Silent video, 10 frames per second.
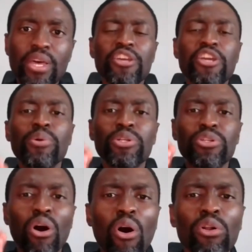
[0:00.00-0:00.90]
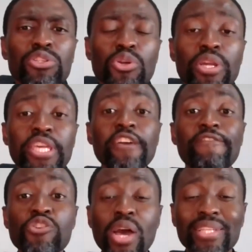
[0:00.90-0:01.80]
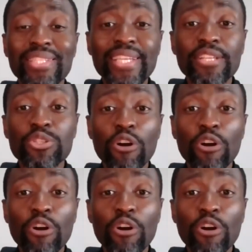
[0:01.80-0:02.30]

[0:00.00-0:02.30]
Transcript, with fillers: He will also give you a sense